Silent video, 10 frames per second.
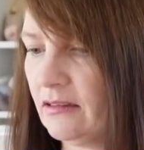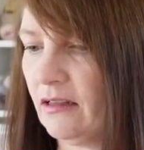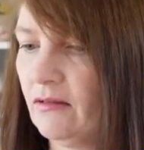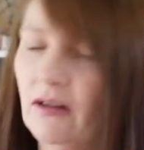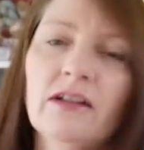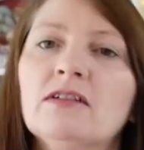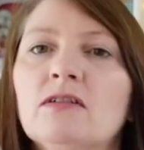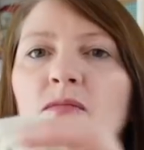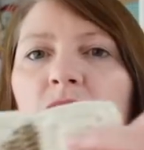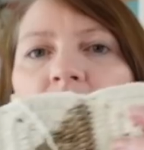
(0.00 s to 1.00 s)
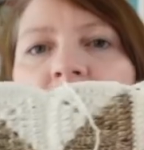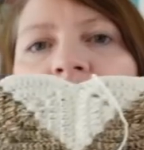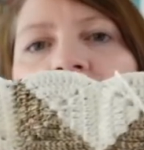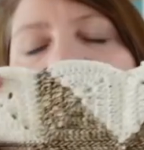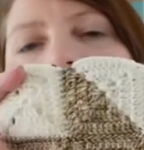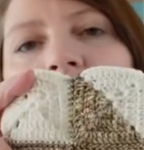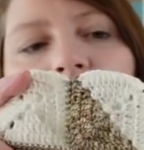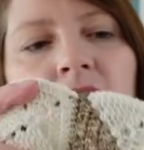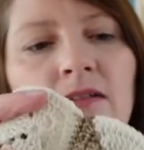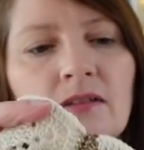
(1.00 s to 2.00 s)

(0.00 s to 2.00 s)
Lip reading: So my original idea